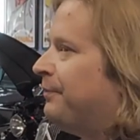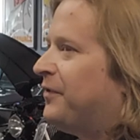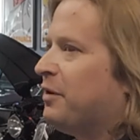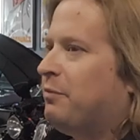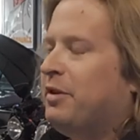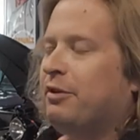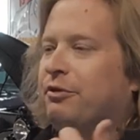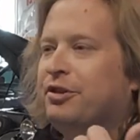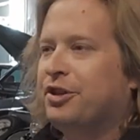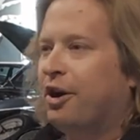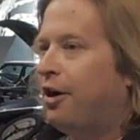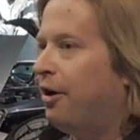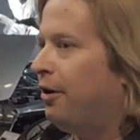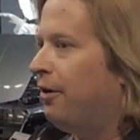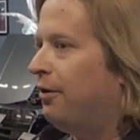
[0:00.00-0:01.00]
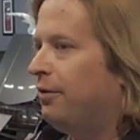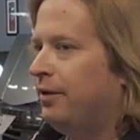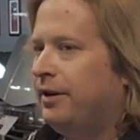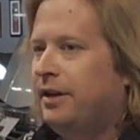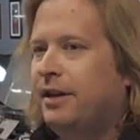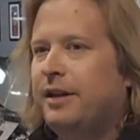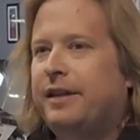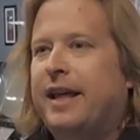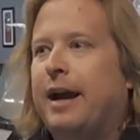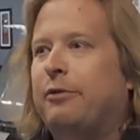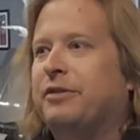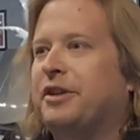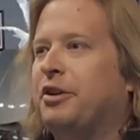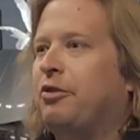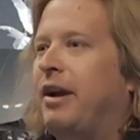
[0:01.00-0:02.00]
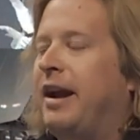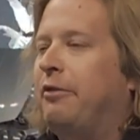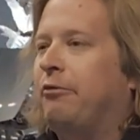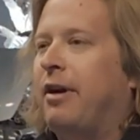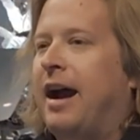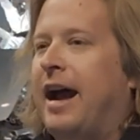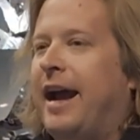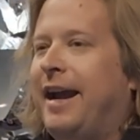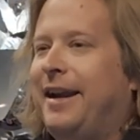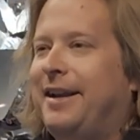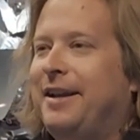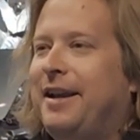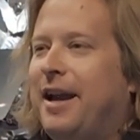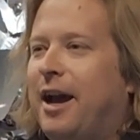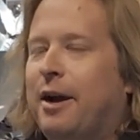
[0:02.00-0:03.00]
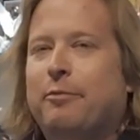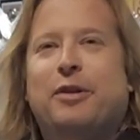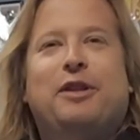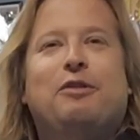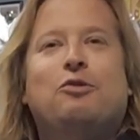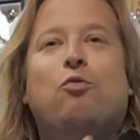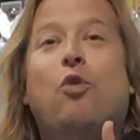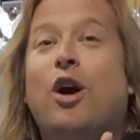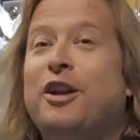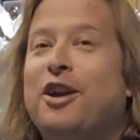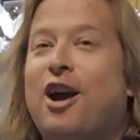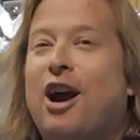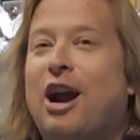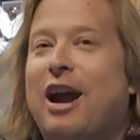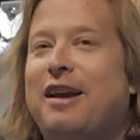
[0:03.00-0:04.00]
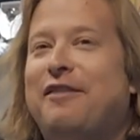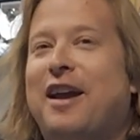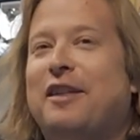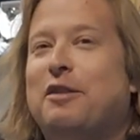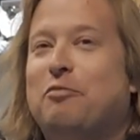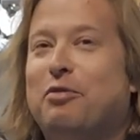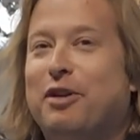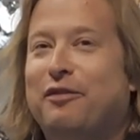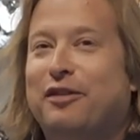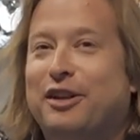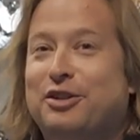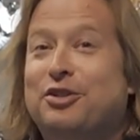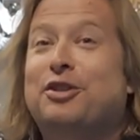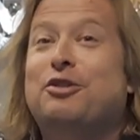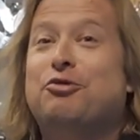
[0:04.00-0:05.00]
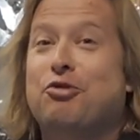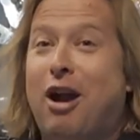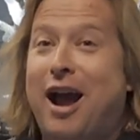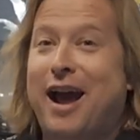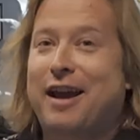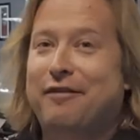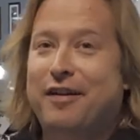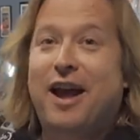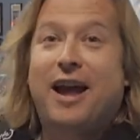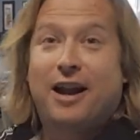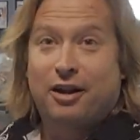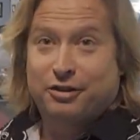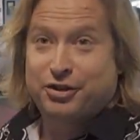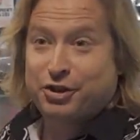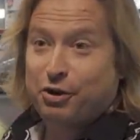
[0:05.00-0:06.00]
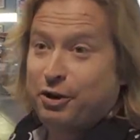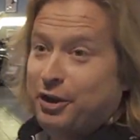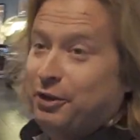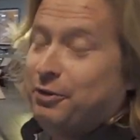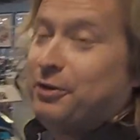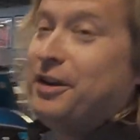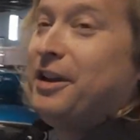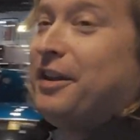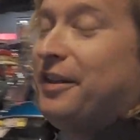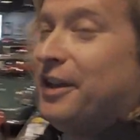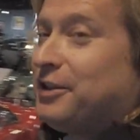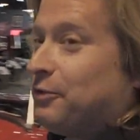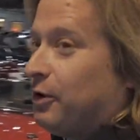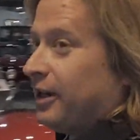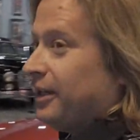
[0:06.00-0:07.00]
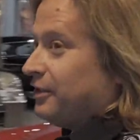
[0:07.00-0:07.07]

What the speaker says: The Peugeot, that was a great ride. But there's one car I've had the privilege to drive, and I'll show you this one.